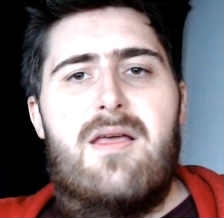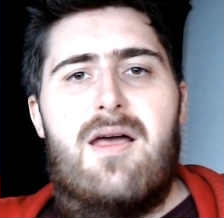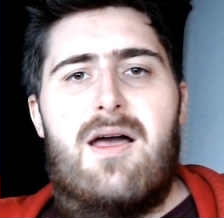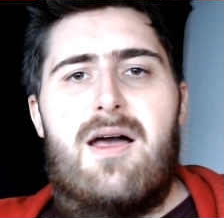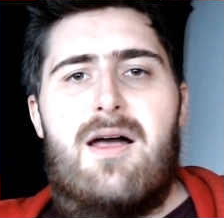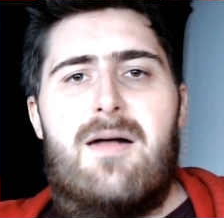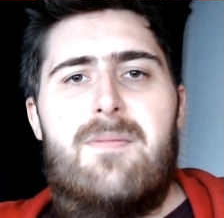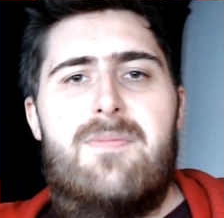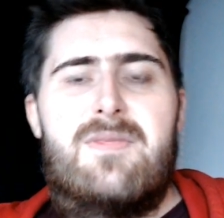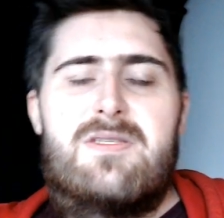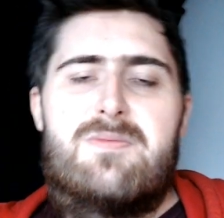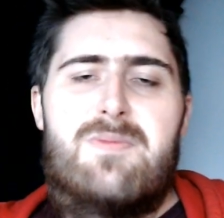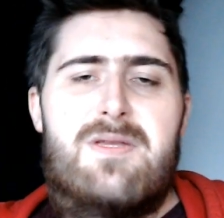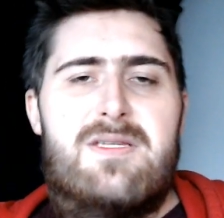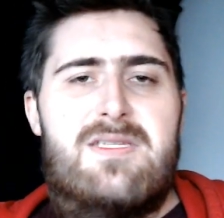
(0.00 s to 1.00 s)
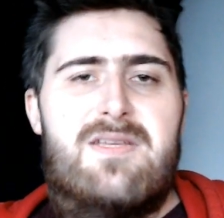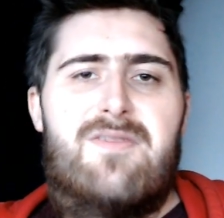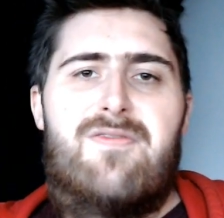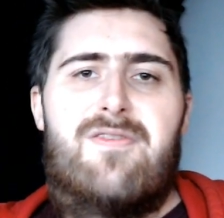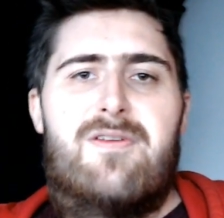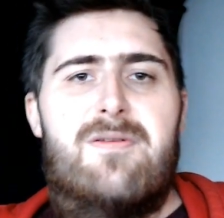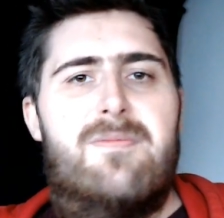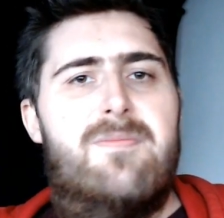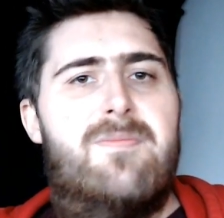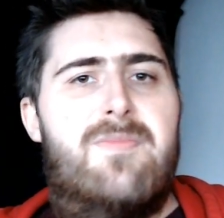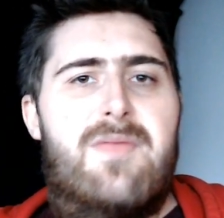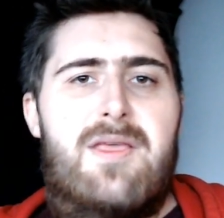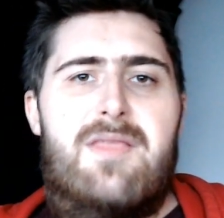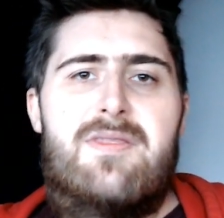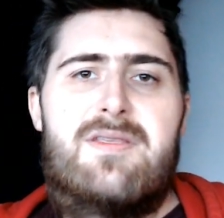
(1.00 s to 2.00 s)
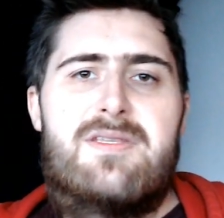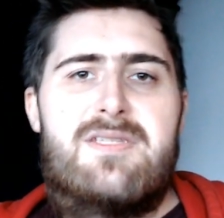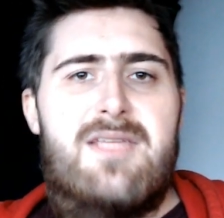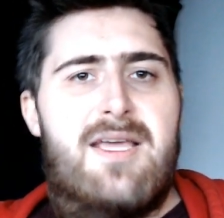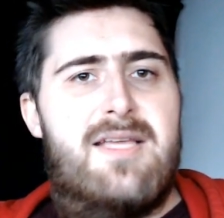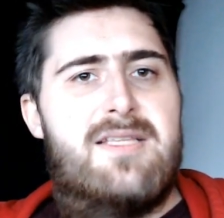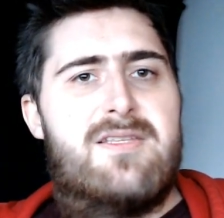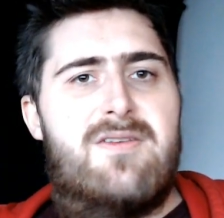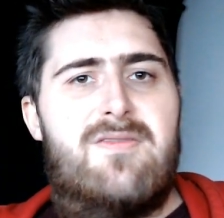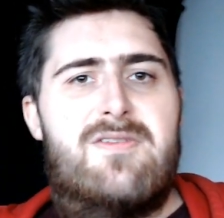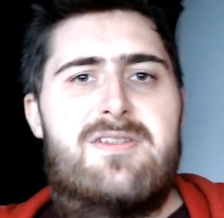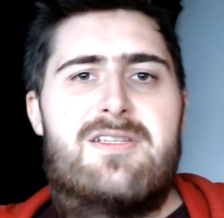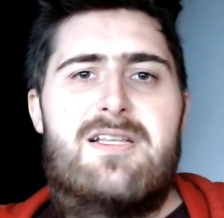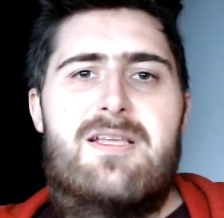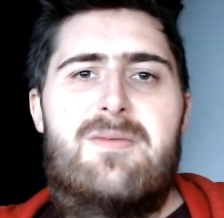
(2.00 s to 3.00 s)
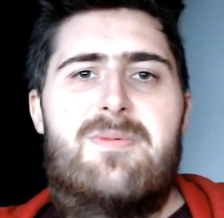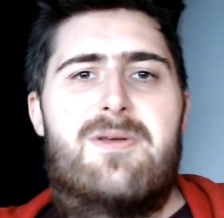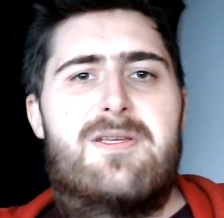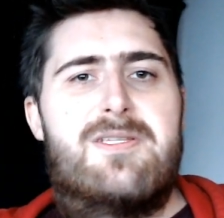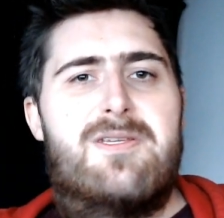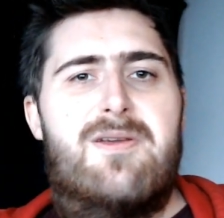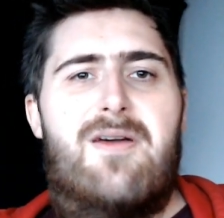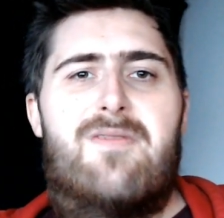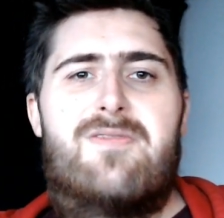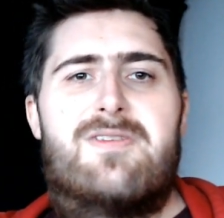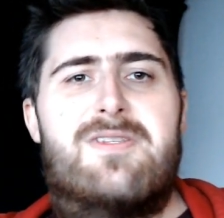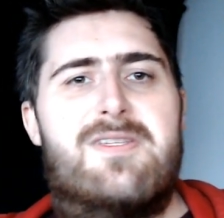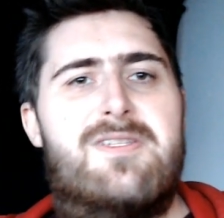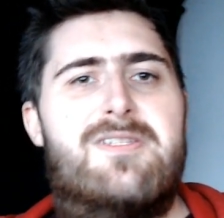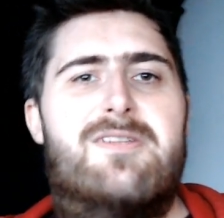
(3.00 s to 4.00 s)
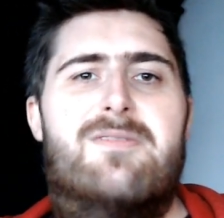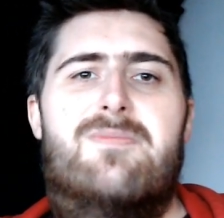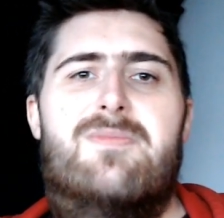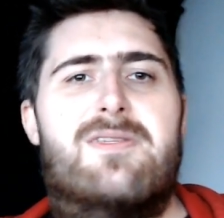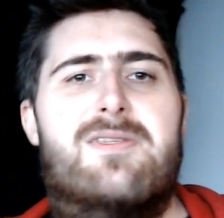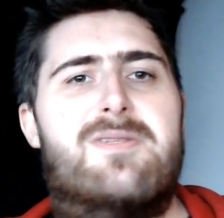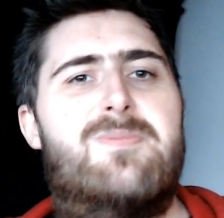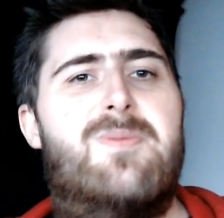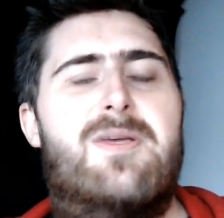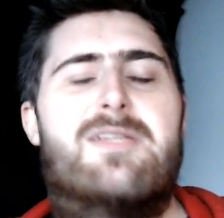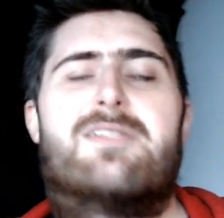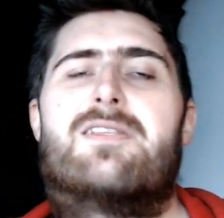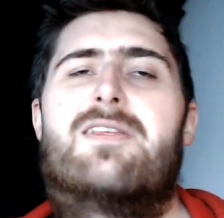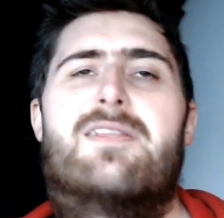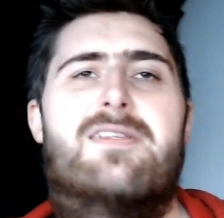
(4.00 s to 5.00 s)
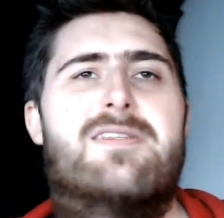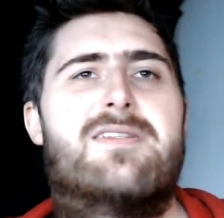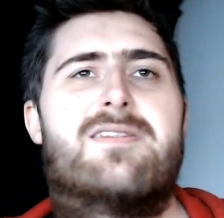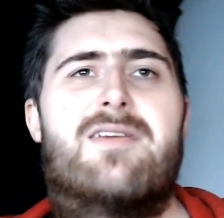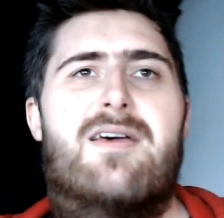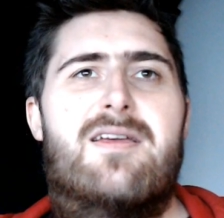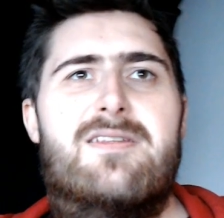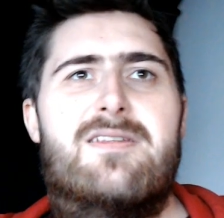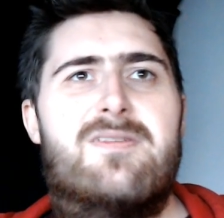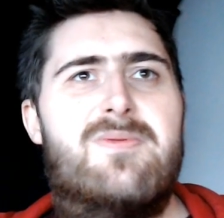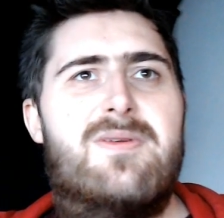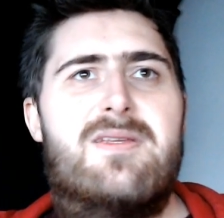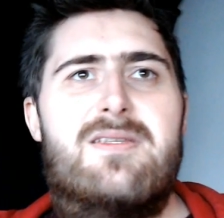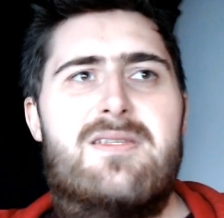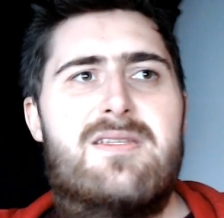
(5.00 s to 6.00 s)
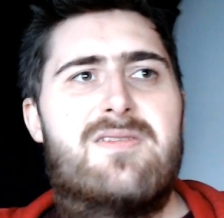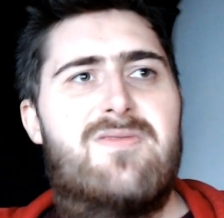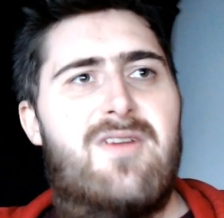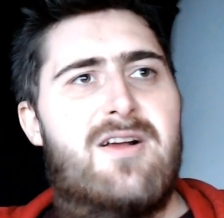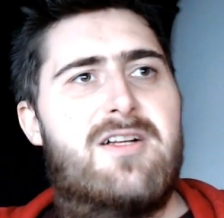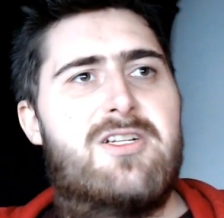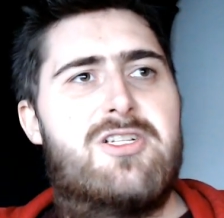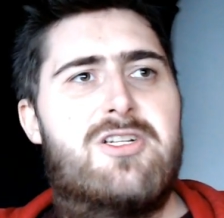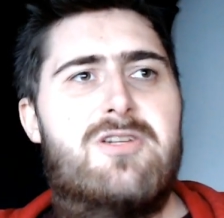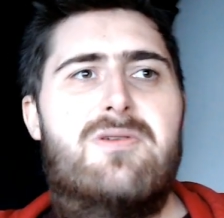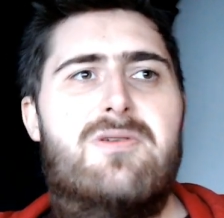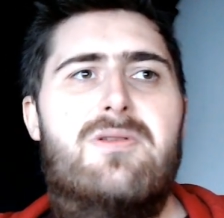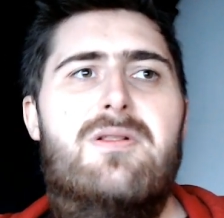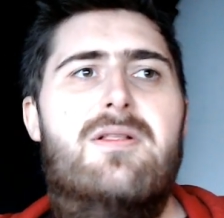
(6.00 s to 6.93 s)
It's a bit different in the States, obviously, because you have a system that's basically designed to be dysfunctional.